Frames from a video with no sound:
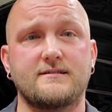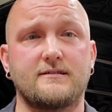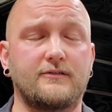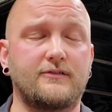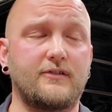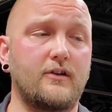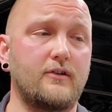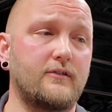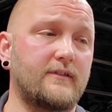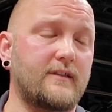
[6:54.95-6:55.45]
It'll
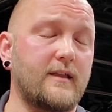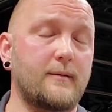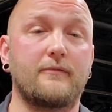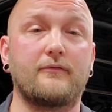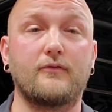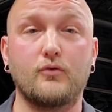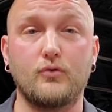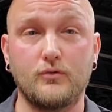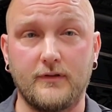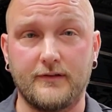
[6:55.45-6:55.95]
tell you the type
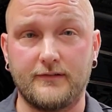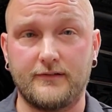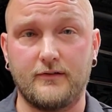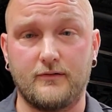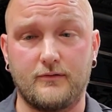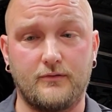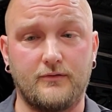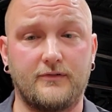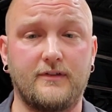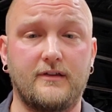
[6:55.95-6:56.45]
of coolant to
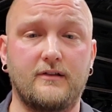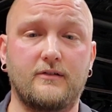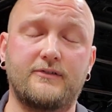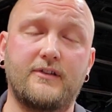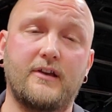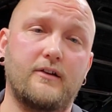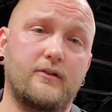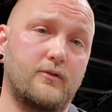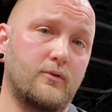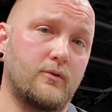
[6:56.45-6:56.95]
use. It'll
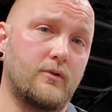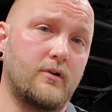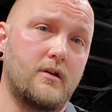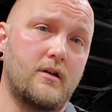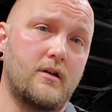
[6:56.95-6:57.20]
tell you